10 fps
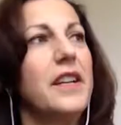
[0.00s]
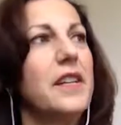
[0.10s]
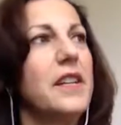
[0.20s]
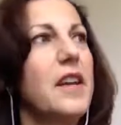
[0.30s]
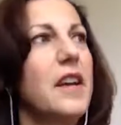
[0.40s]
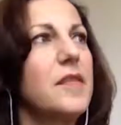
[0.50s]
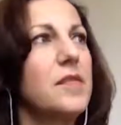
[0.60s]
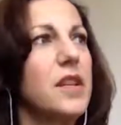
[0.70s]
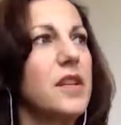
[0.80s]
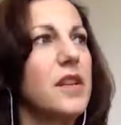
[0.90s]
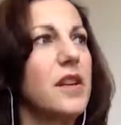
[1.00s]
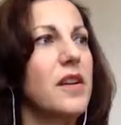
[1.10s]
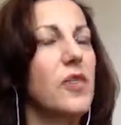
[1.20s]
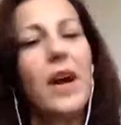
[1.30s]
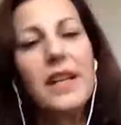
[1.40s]
And it has been
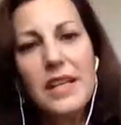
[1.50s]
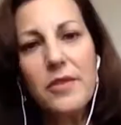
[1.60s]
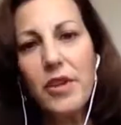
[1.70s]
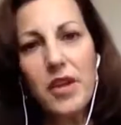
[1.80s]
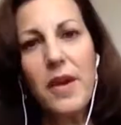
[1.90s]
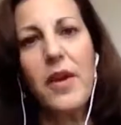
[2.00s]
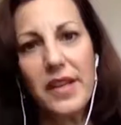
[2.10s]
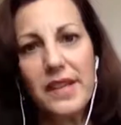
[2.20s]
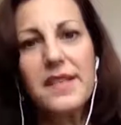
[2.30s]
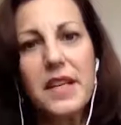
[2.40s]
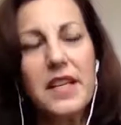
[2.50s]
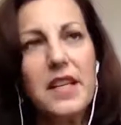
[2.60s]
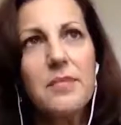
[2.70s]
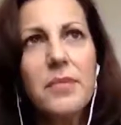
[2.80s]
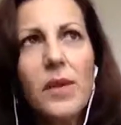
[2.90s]
widely written about and
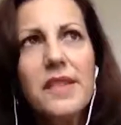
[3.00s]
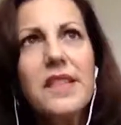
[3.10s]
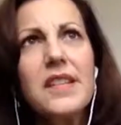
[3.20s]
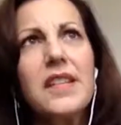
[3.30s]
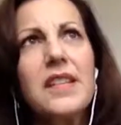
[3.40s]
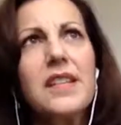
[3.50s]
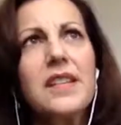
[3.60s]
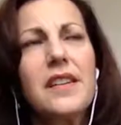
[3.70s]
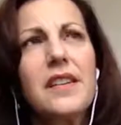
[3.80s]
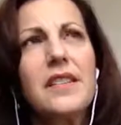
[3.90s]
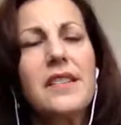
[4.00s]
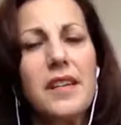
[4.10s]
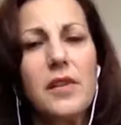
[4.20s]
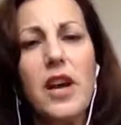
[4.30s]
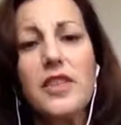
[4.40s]
studied, mostly in
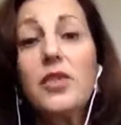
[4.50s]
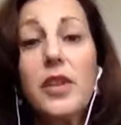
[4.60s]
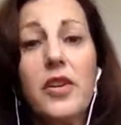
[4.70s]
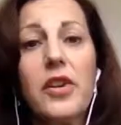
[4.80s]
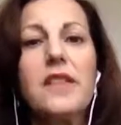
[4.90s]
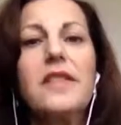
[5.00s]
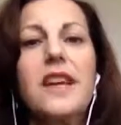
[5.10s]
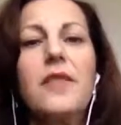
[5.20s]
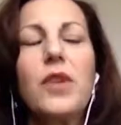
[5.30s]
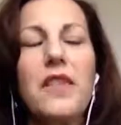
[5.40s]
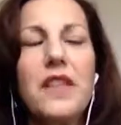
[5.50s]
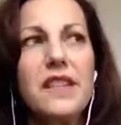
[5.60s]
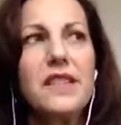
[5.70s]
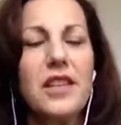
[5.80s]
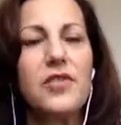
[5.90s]
psychological areas. And what I think
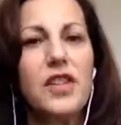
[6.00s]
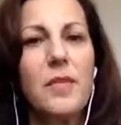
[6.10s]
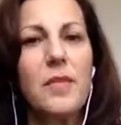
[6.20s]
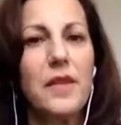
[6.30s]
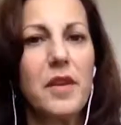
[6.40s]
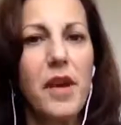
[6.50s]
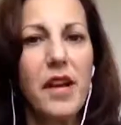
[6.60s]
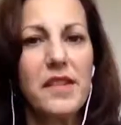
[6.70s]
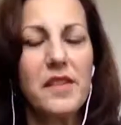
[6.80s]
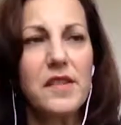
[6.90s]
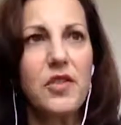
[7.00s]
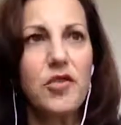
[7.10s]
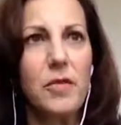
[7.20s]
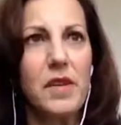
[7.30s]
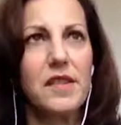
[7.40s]
is interesting about the imposter
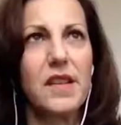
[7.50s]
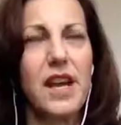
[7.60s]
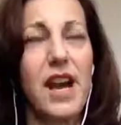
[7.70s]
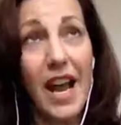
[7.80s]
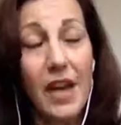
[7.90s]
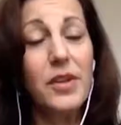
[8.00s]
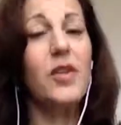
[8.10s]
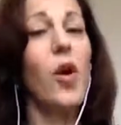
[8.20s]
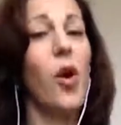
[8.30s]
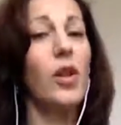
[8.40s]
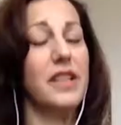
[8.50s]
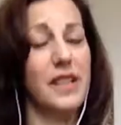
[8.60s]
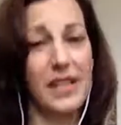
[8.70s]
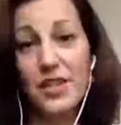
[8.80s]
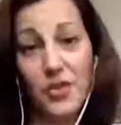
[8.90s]
syndrome is I would call it
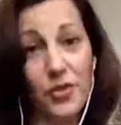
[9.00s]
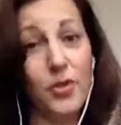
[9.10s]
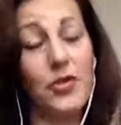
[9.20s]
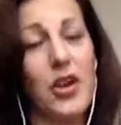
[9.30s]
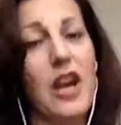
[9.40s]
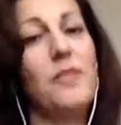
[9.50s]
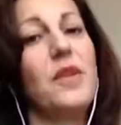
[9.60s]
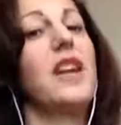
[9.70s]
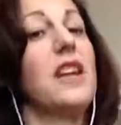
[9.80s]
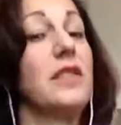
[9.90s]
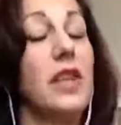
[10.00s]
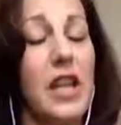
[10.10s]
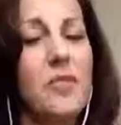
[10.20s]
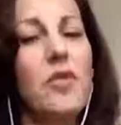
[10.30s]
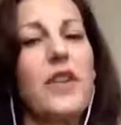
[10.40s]
an internal trap,
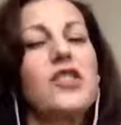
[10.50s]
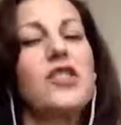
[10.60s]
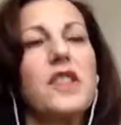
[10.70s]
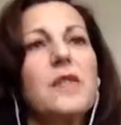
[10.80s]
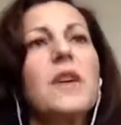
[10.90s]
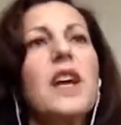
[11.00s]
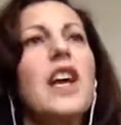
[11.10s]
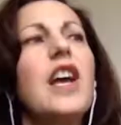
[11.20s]
like perfectionism.